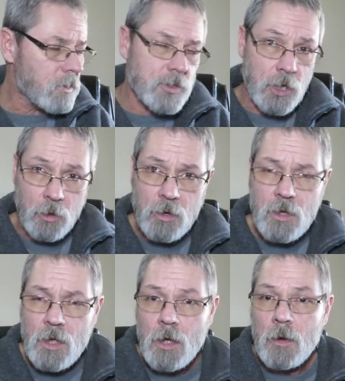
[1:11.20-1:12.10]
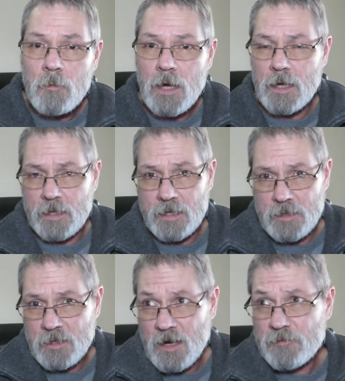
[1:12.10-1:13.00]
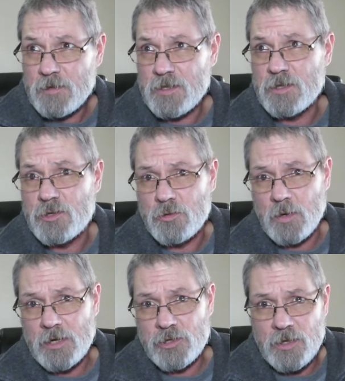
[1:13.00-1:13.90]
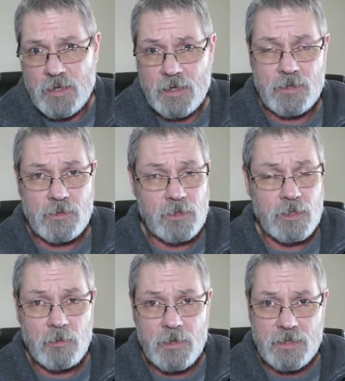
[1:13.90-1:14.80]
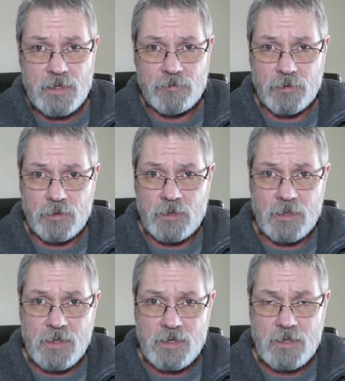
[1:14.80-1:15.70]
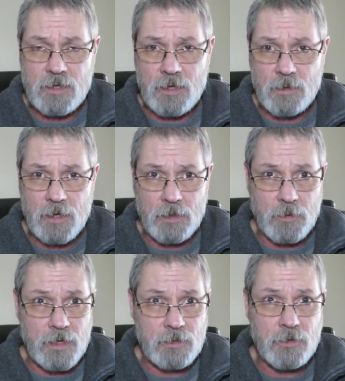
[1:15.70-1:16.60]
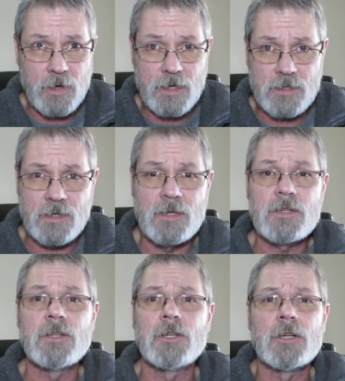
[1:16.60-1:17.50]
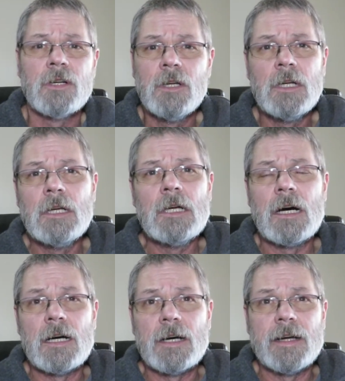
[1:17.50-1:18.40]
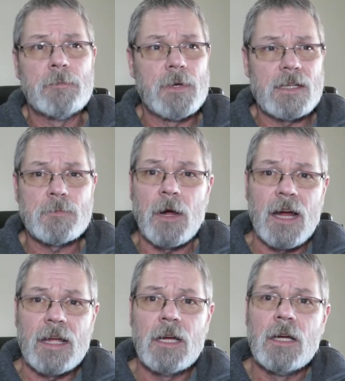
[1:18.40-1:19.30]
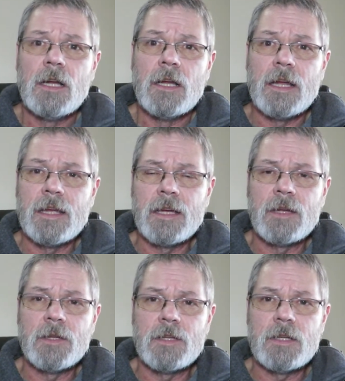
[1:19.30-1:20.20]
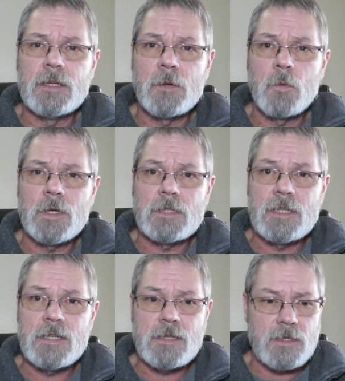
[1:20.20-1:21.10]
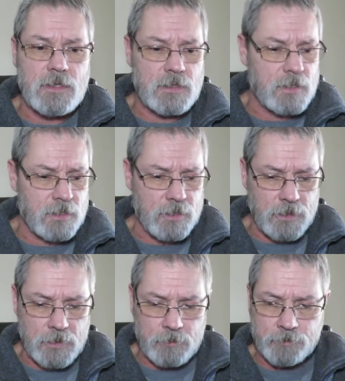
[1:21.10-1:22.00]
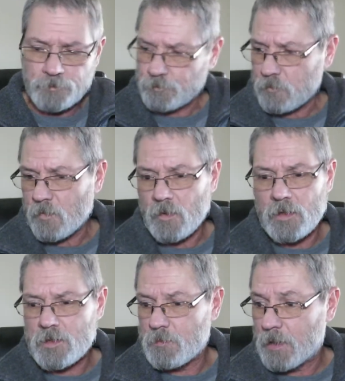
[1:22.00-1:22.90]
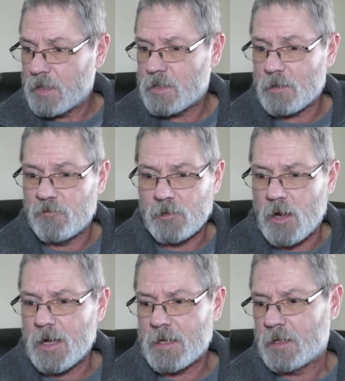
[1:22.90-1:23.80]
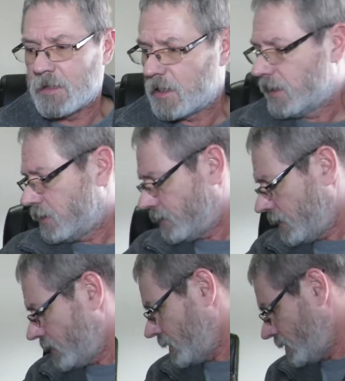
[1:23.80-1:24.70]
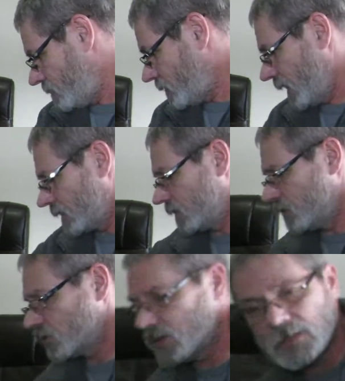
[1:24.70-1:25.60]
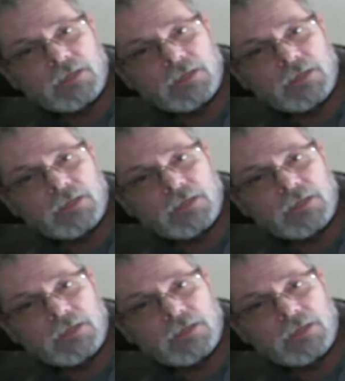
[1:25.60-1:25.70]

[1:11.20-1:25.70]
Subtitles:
So, but in an office situation, things are a little bit different. And this, I ran across this here at Best Buy. And what it is it's a basic vlogging kit, and in fact I'll show you.